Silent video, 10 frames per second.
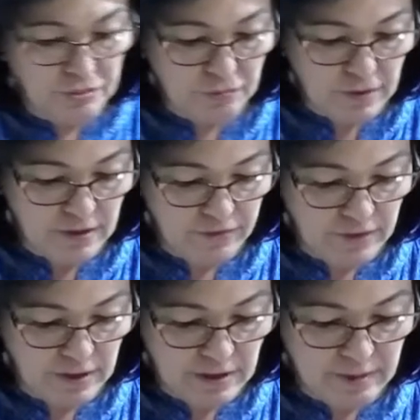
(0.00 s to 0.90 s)
3 for
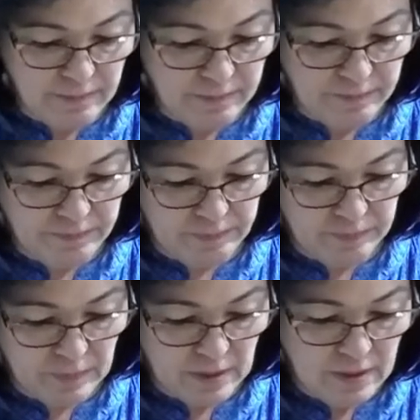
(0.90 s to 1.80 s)
him,
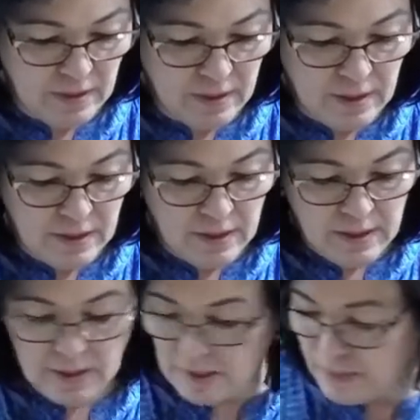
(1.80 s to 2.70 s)

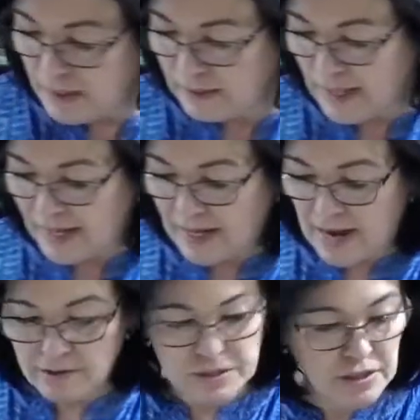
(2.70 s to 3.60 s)
and I'm going to lay it
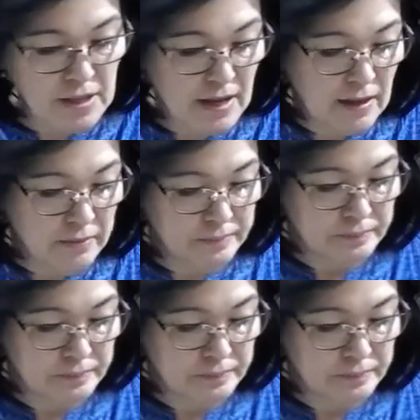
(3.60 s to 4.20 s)
out so that